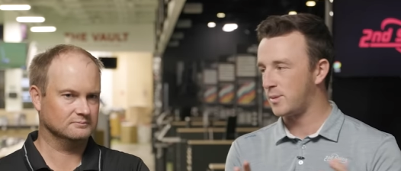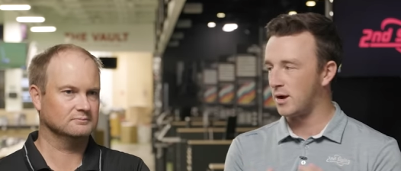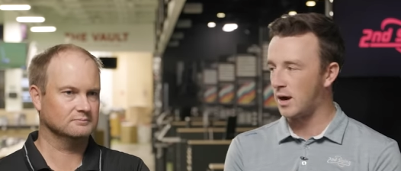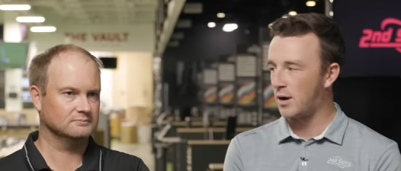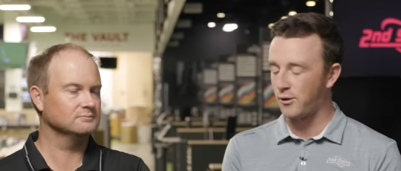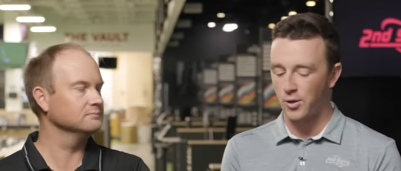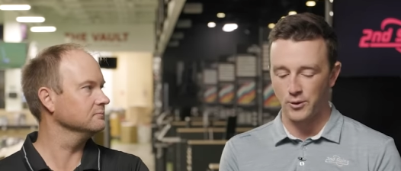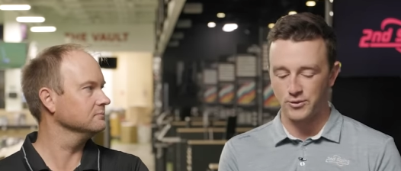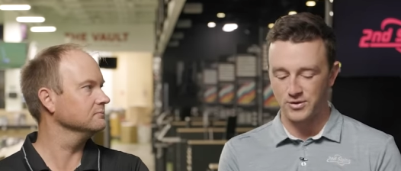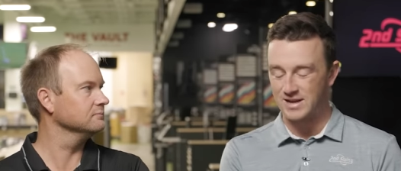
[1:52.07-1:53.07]
Speaker 1: here, how
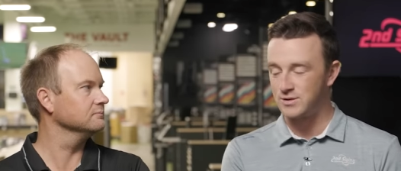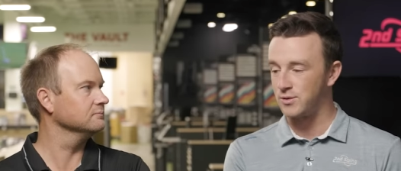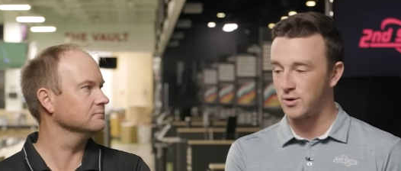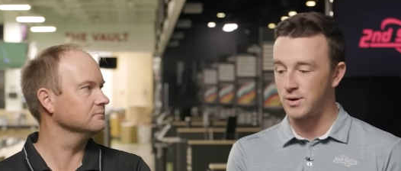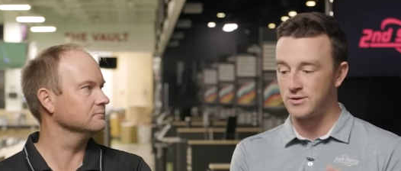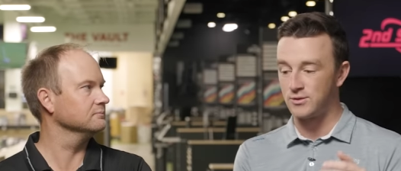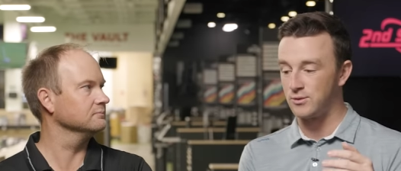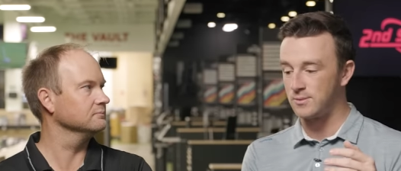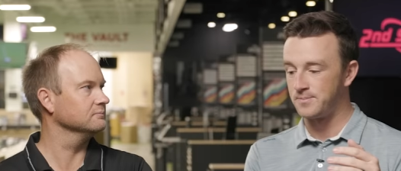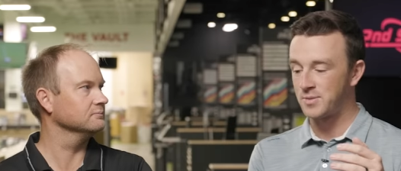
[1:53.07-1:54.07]
close is i two thirty
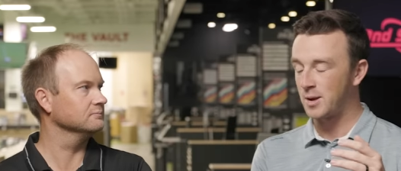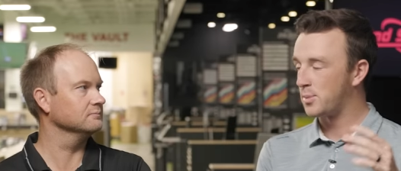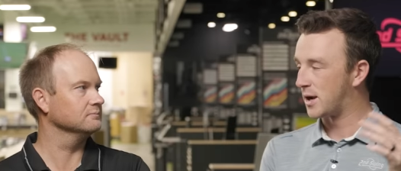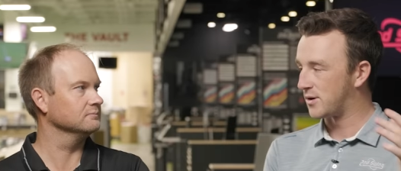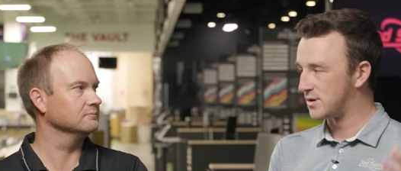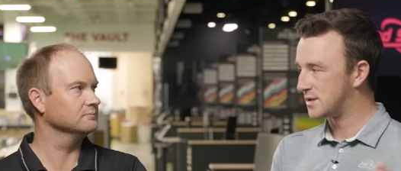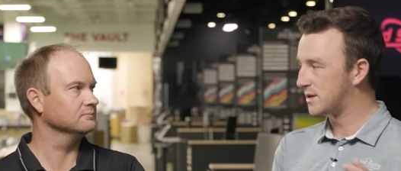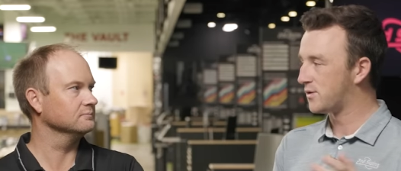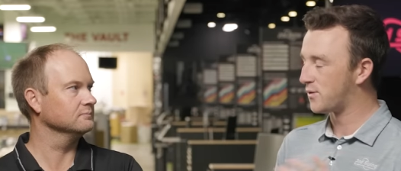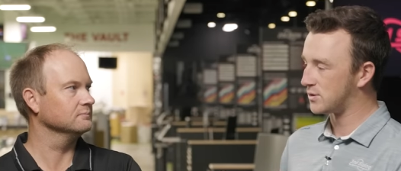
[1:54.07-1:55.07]
to player's
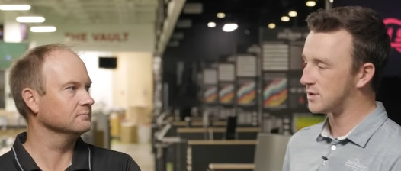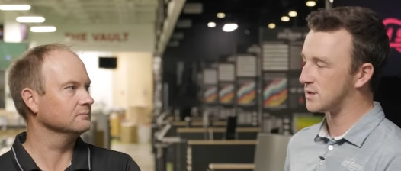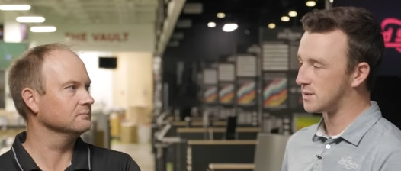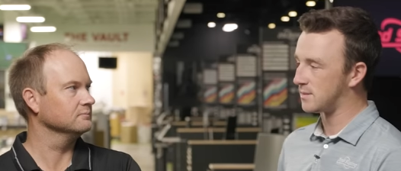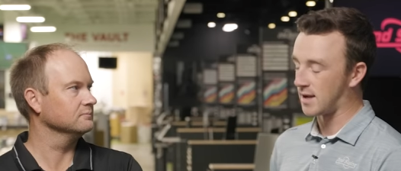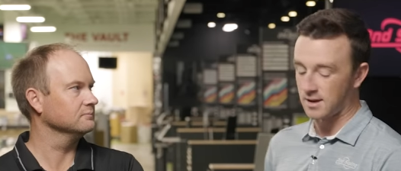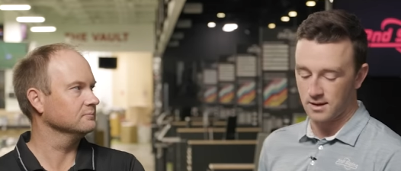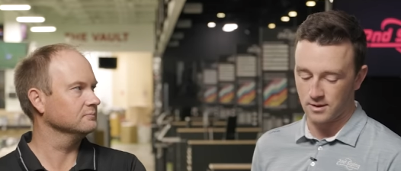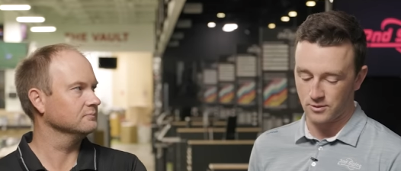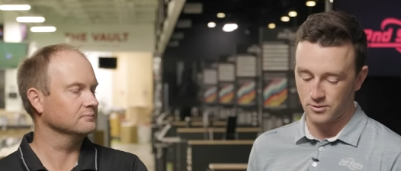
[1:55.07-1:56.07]
distance versus like
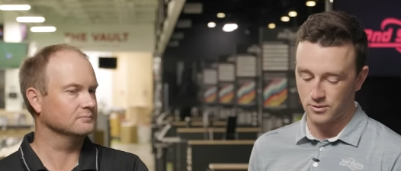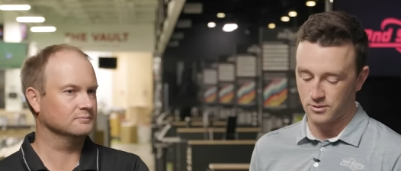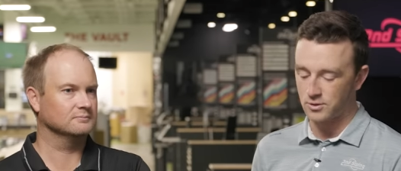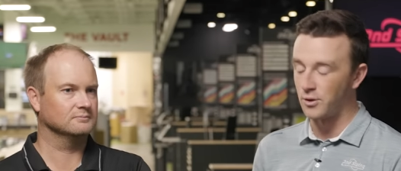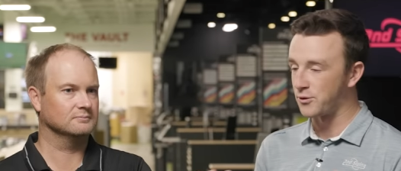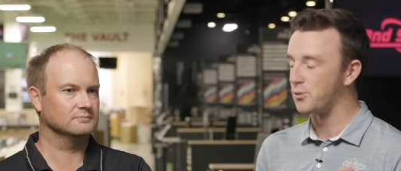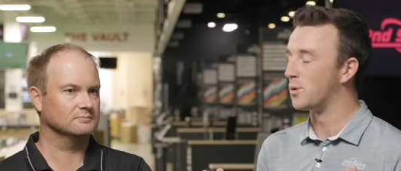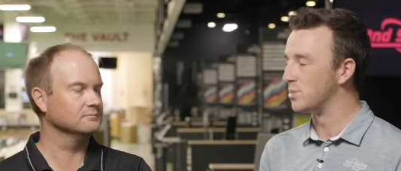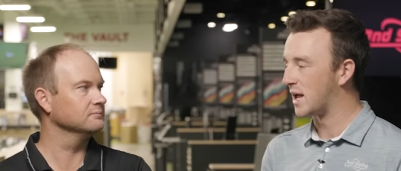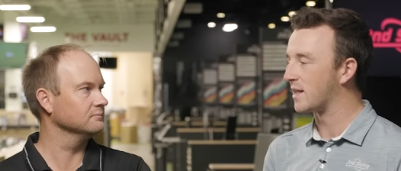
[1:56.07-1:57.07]
a closer to a
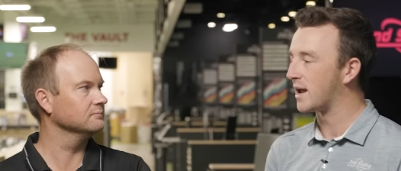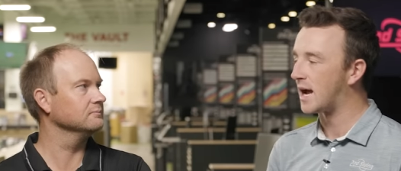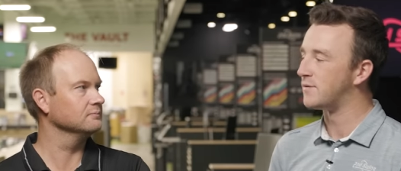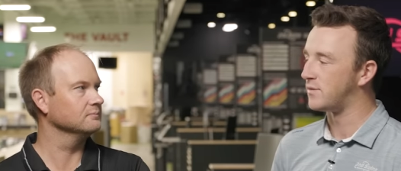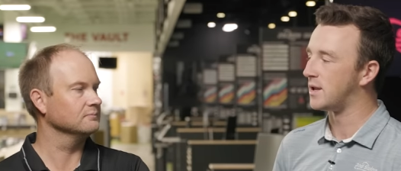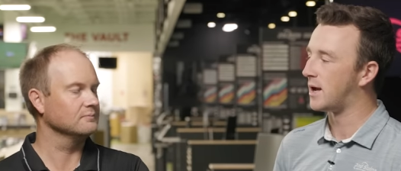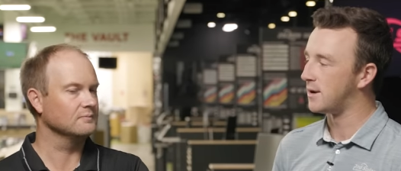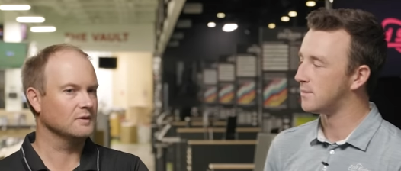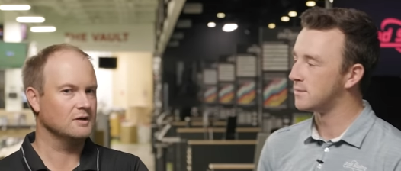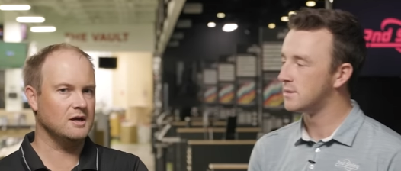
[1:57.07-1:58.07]
blade like i fifty-nine.
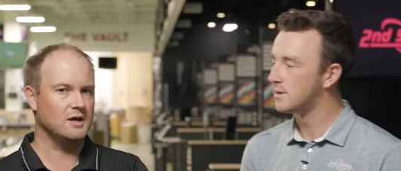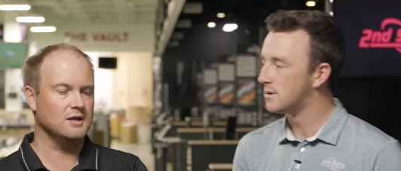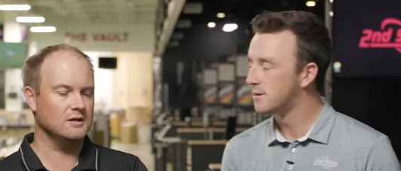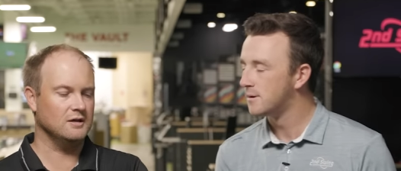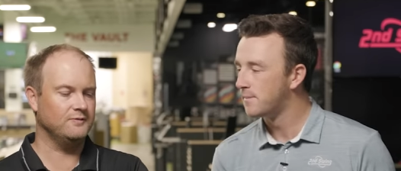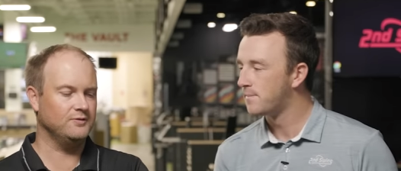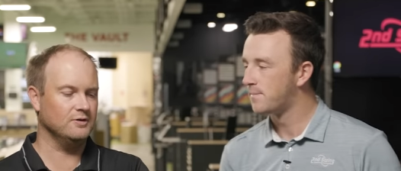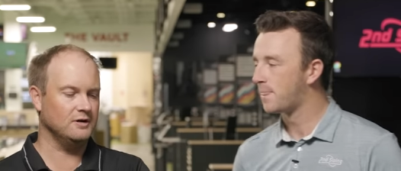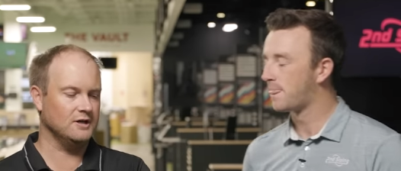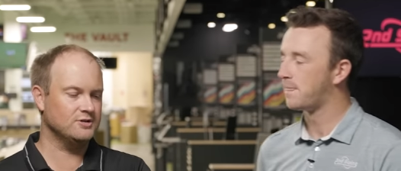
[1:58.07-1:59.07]
Speaker 2: Yeah, and if
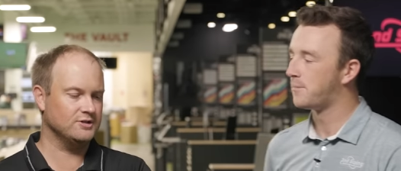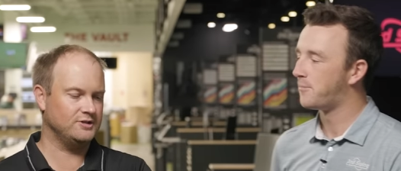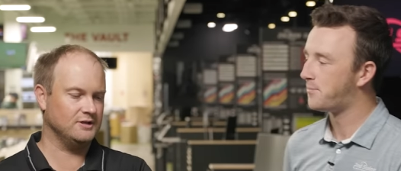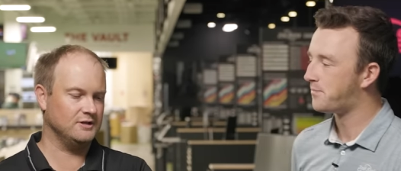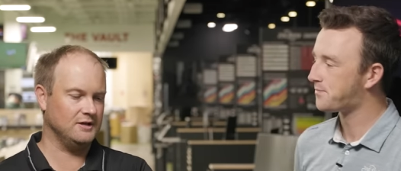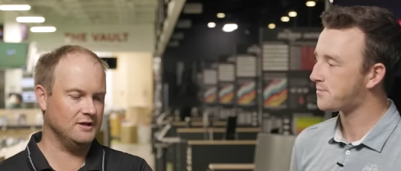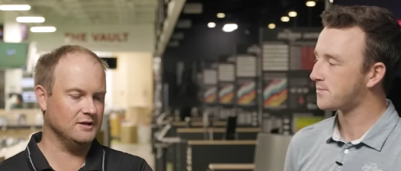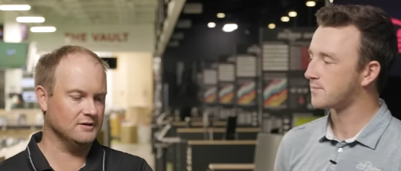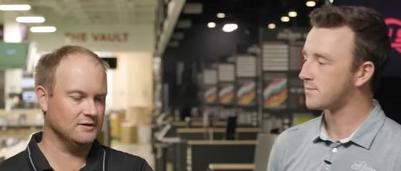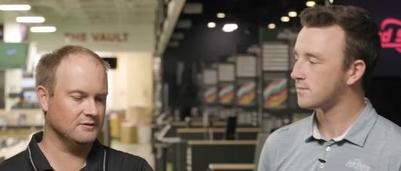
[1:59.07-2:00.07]
you're interested
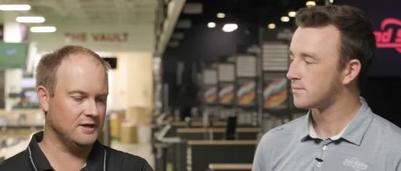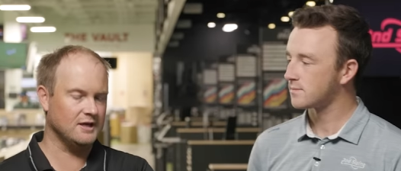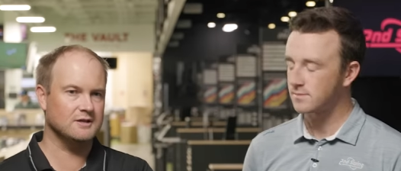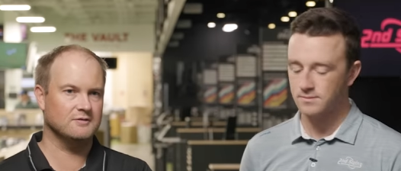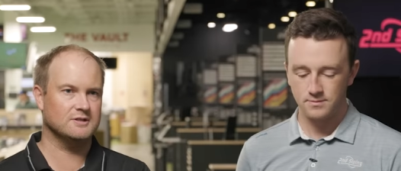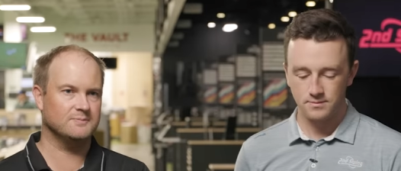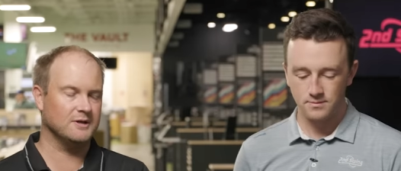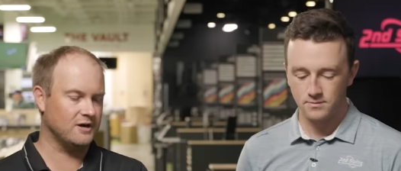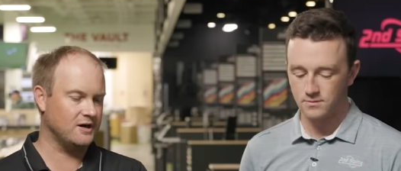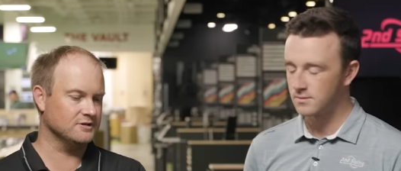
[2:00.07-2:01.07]
in any of these
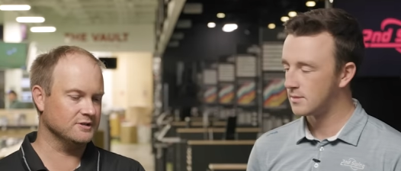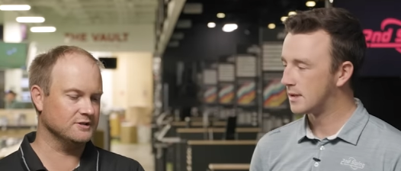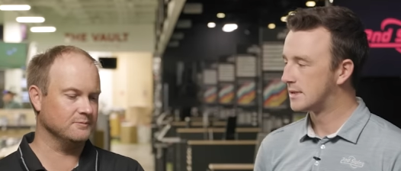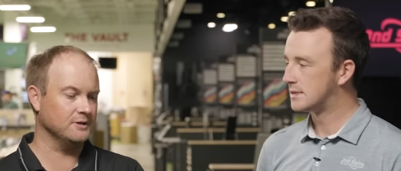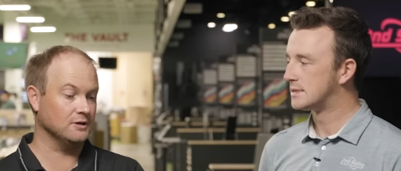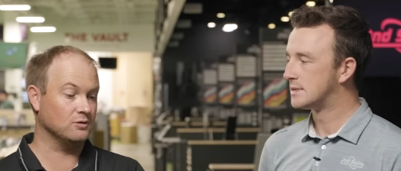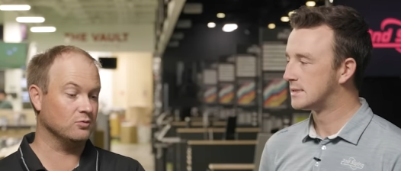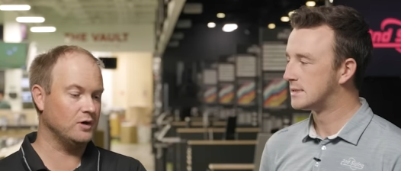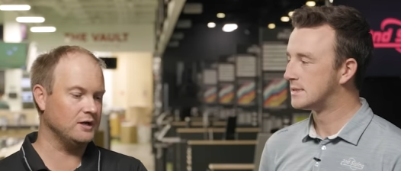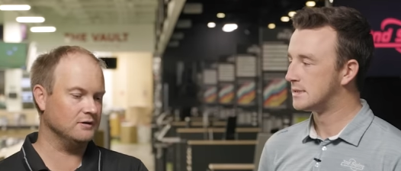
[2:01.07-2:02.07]
Ping irons, this would be a
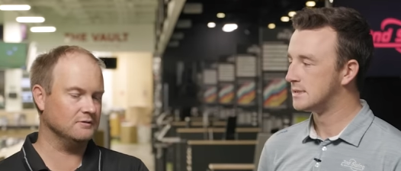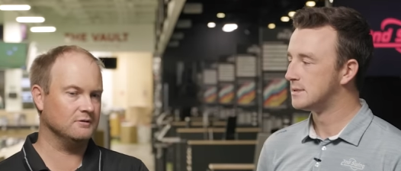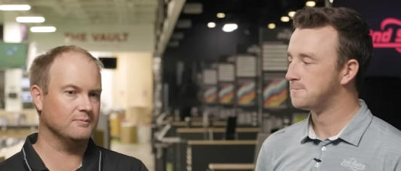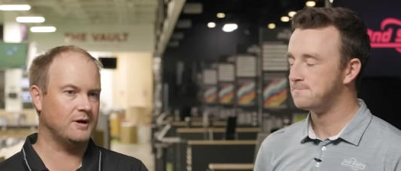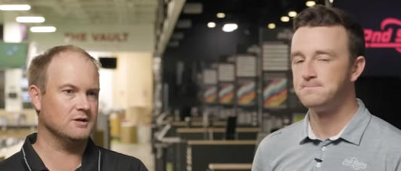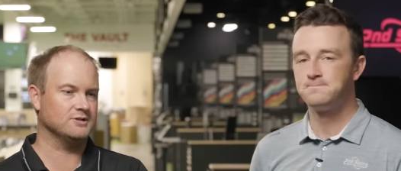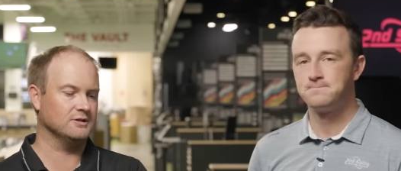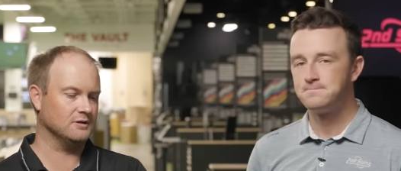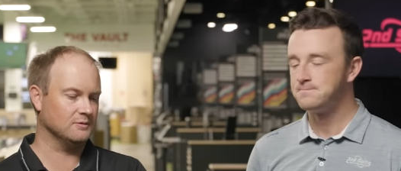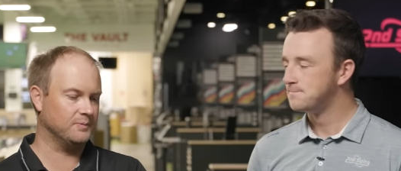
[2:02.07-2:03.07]
great
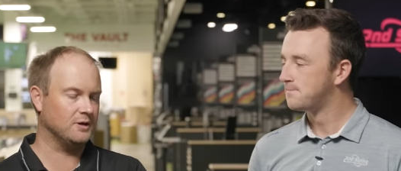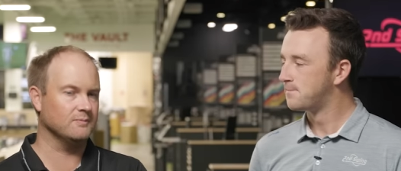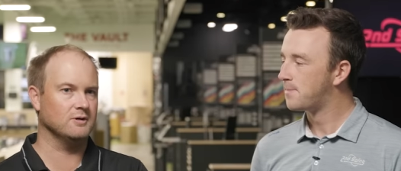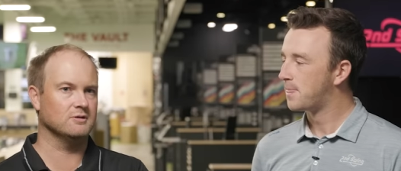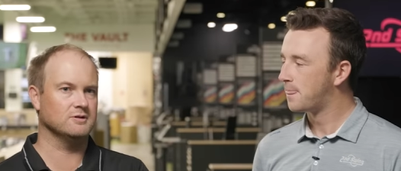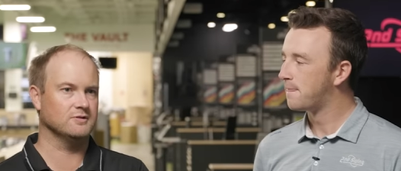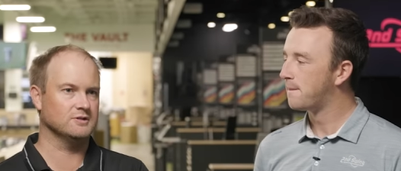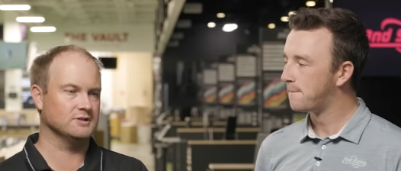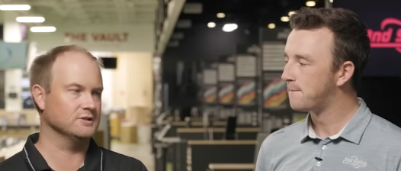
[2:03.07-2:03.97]
comparison. You can compare the differences